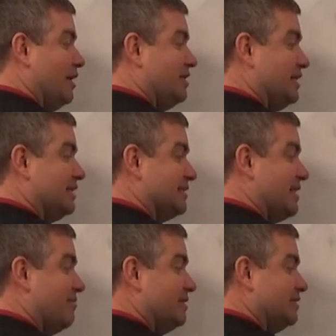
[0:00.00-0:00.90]
and you get
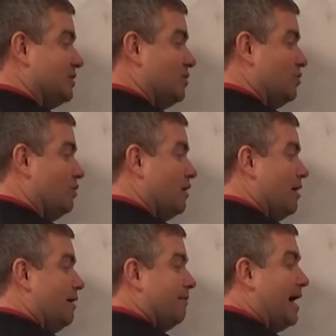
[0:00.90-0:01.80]
72
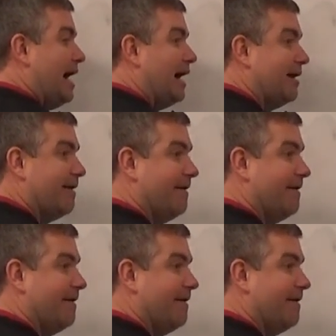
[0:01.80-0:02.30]
pi.